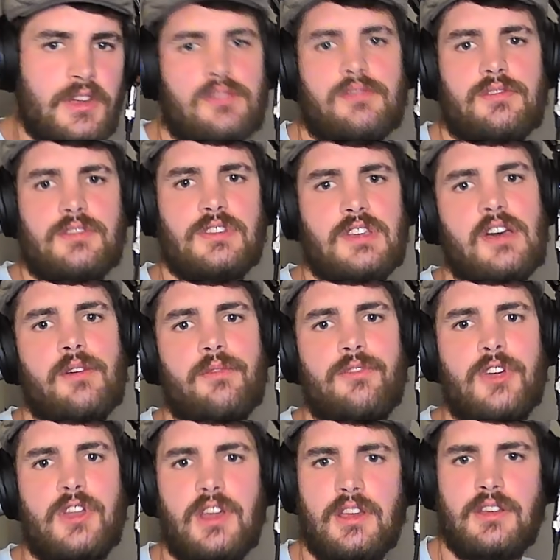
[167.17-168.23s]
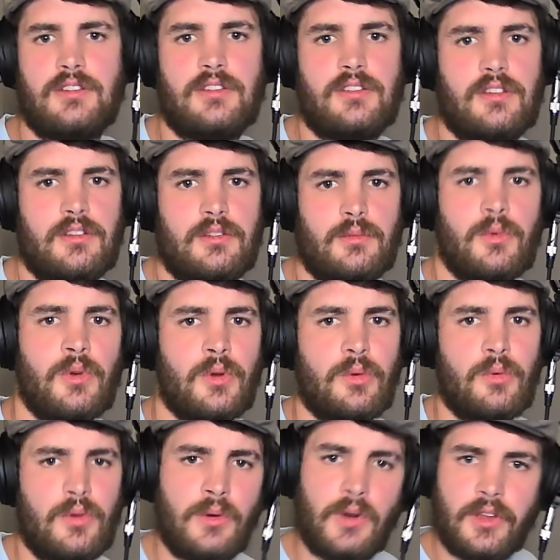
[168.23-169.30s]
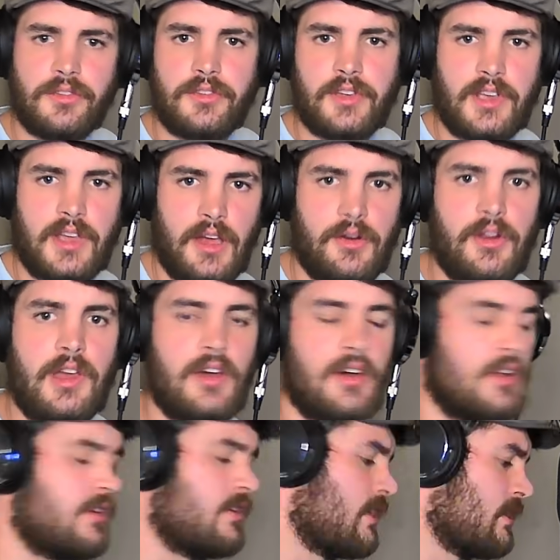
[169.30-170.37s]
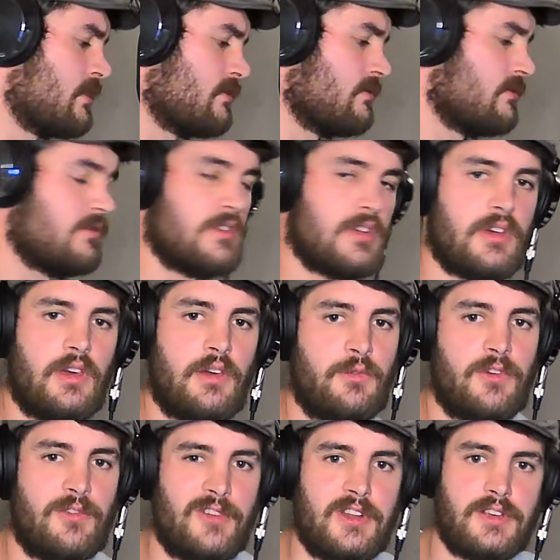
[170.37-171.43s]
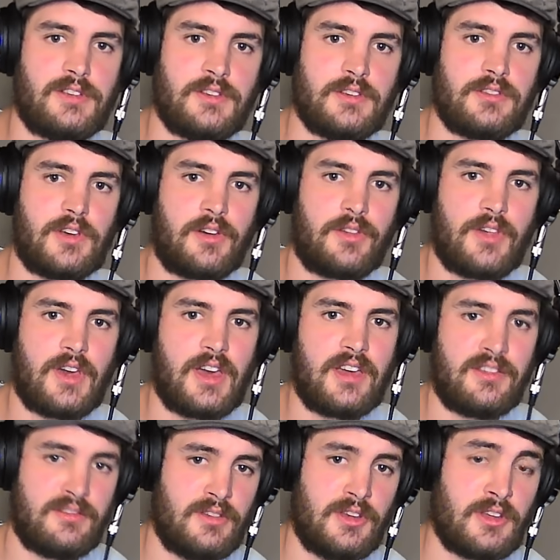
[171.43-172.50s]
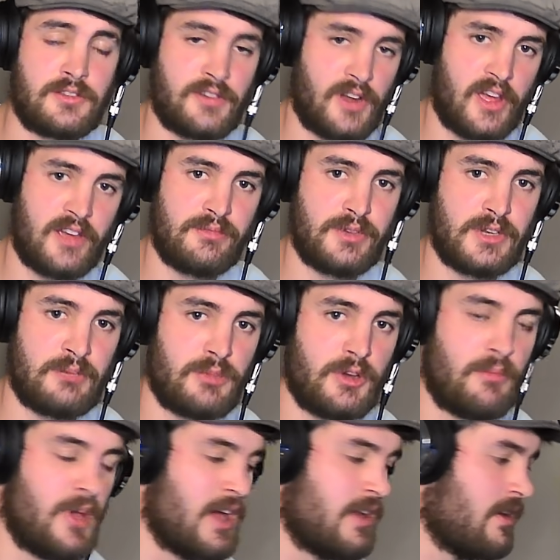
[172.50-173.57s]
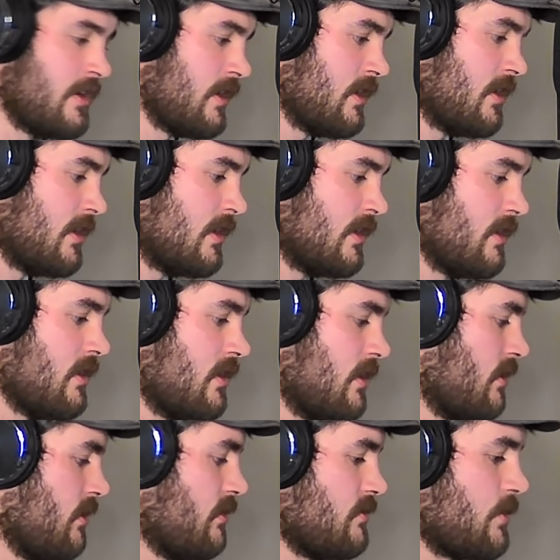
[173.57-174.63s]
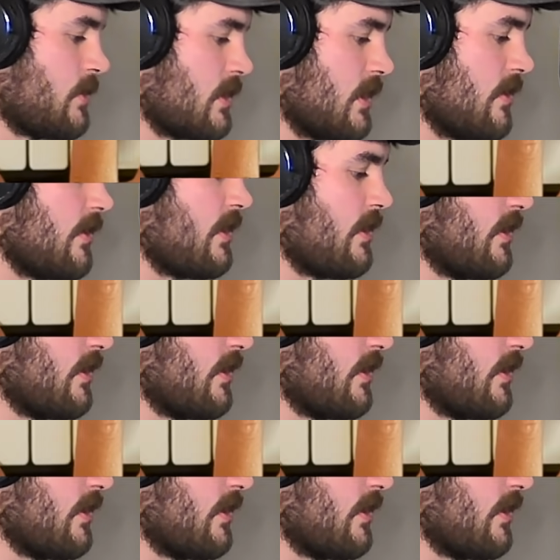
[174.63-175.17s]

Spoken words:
doesn't sound finished. We want to carry it on. If we finished the song there, it'd drive people mad. So carry it